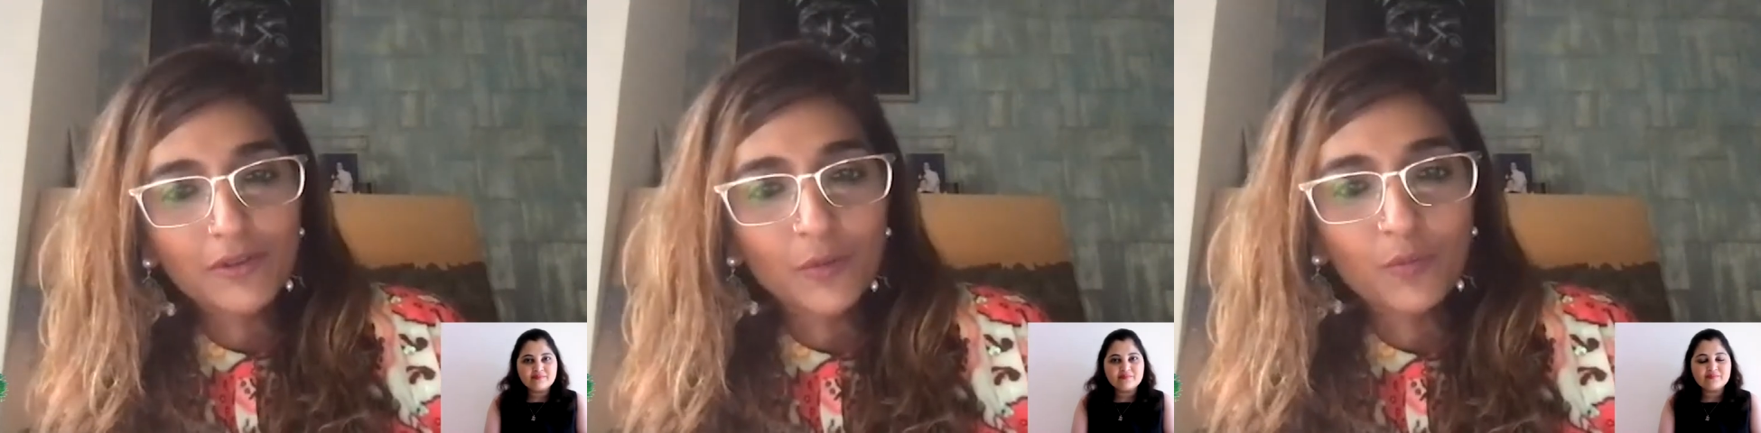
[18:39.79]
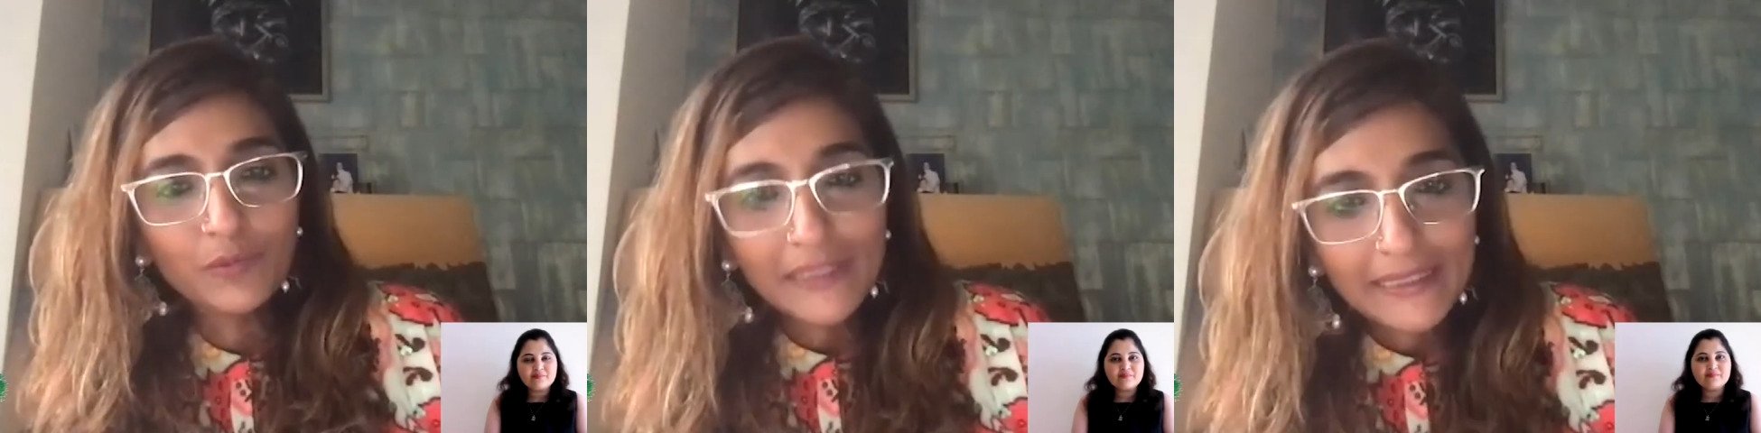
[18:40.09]
Speaker 1: the
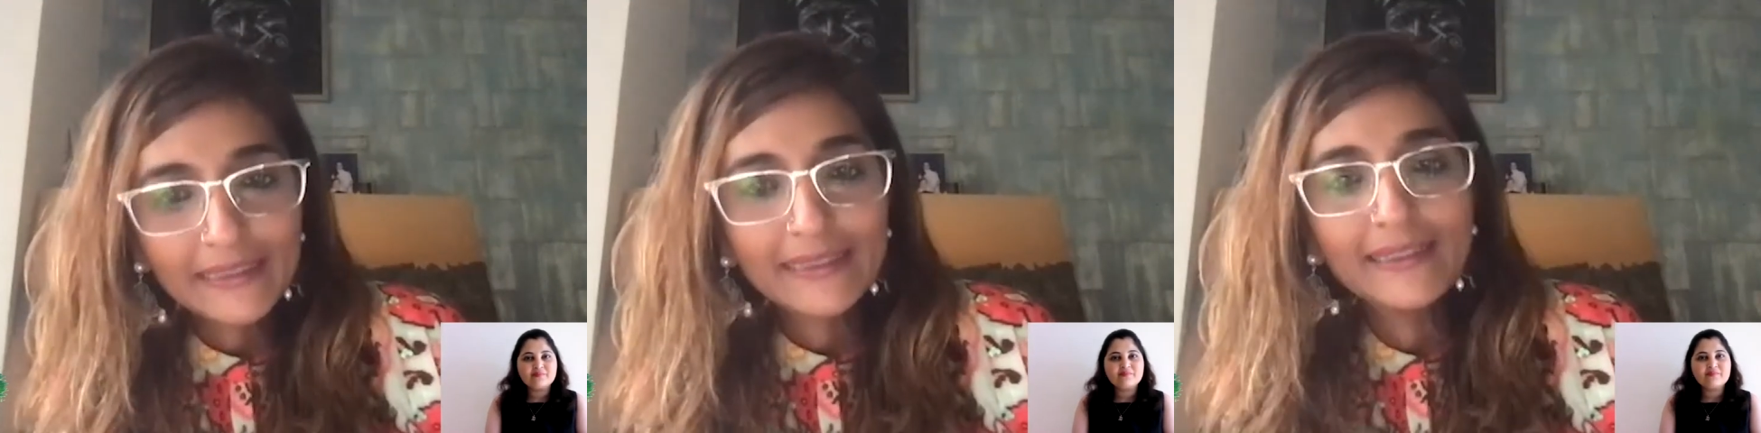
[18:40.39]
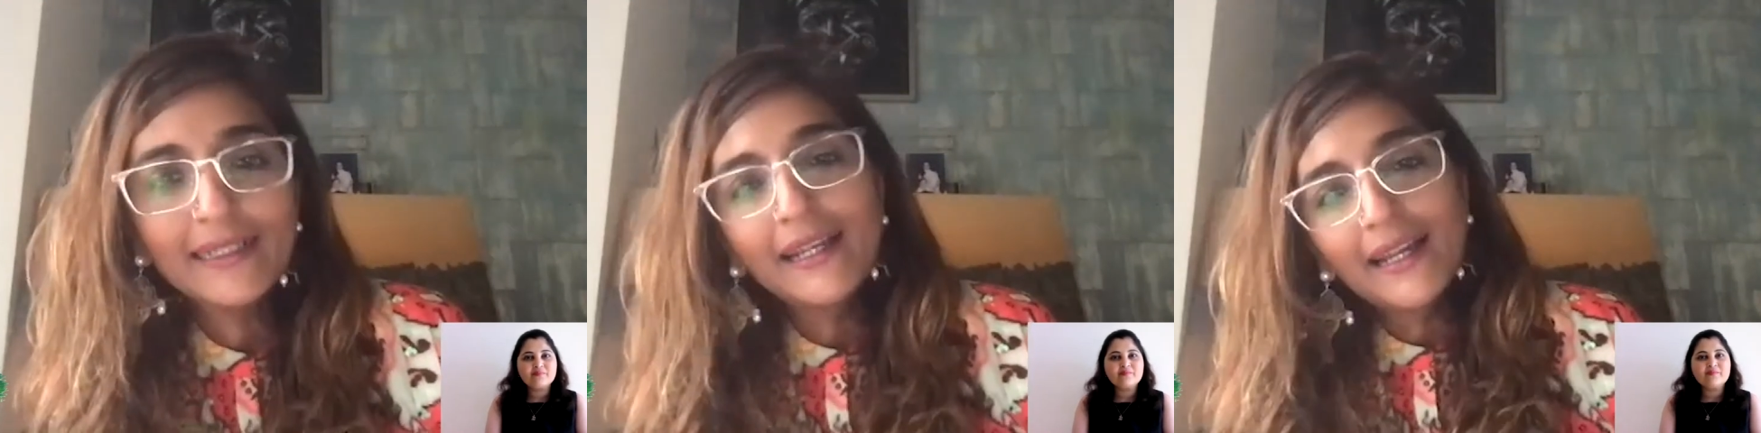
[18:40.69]
needy
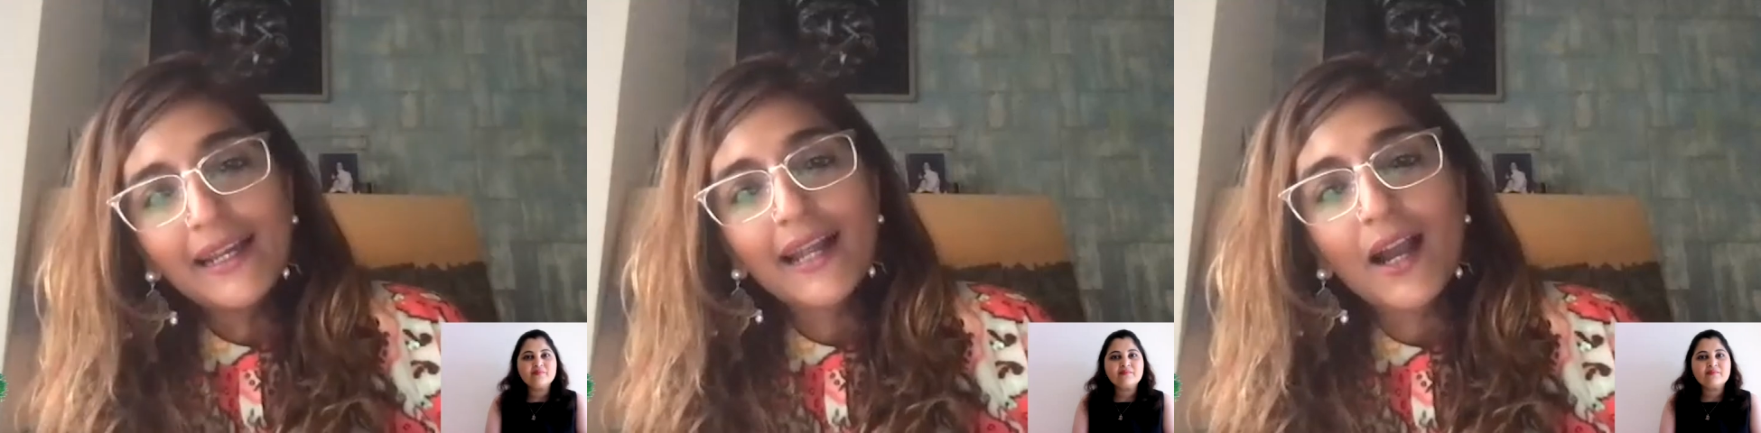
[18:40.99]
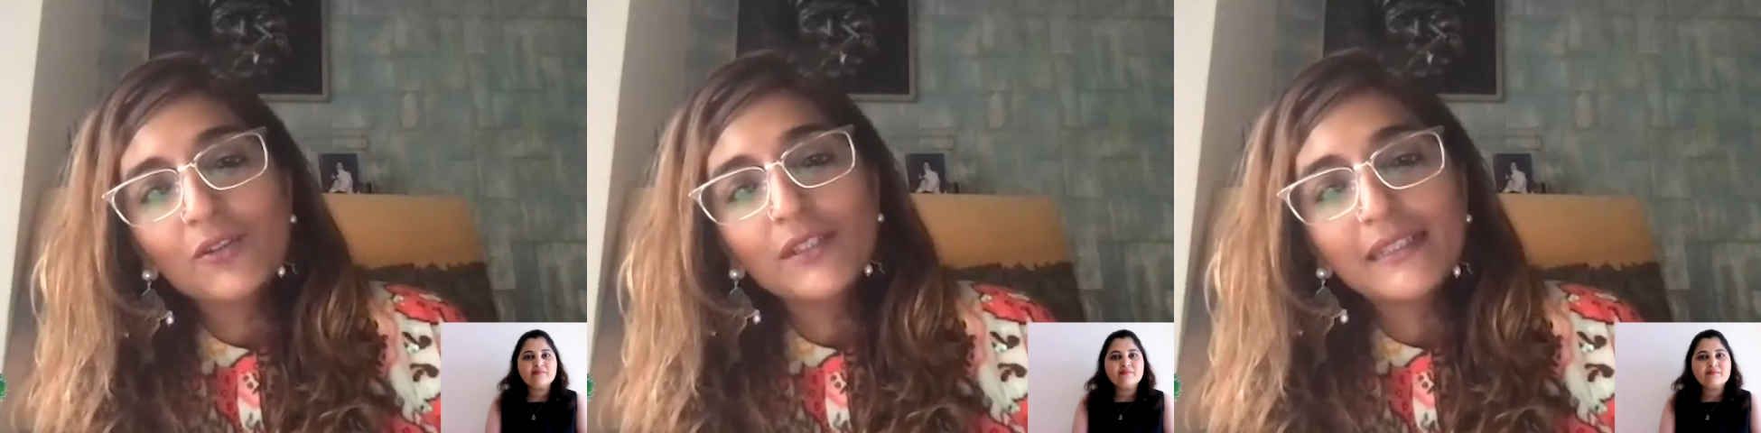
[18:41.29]
and
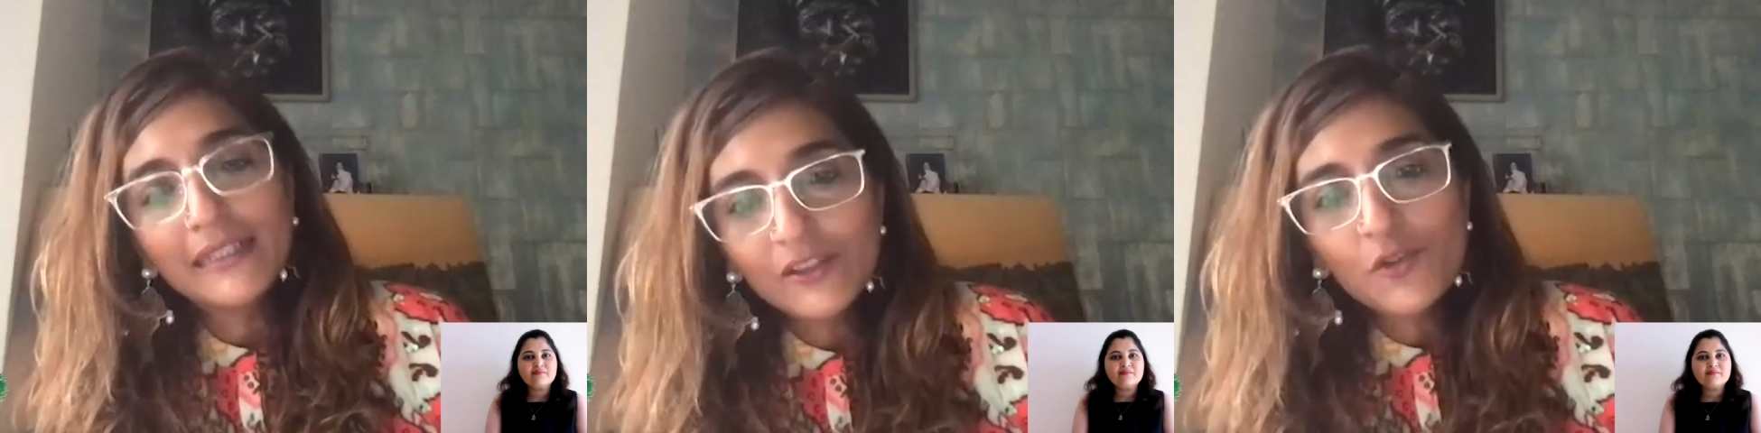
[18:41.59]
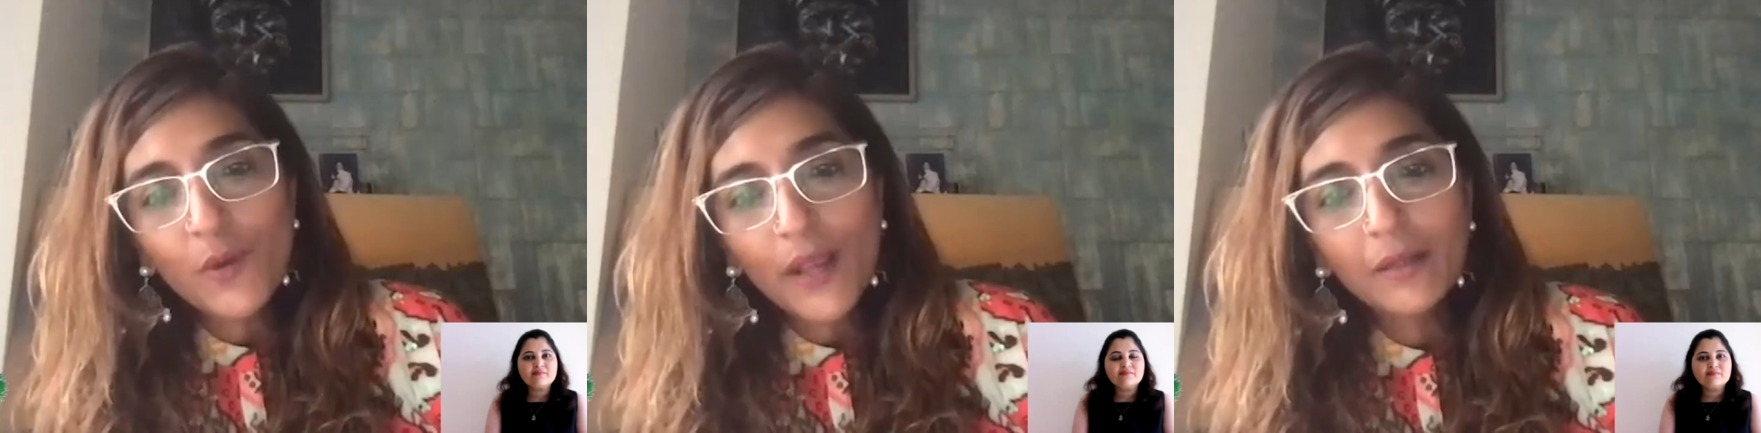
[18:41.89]
how they need
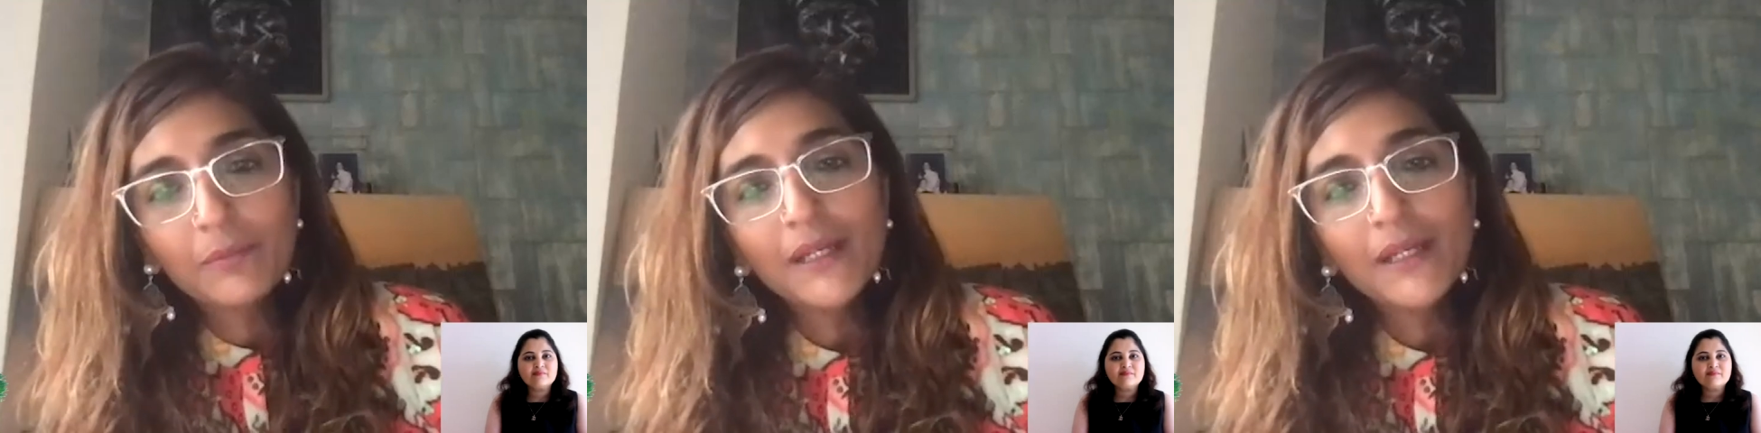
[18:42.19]
to help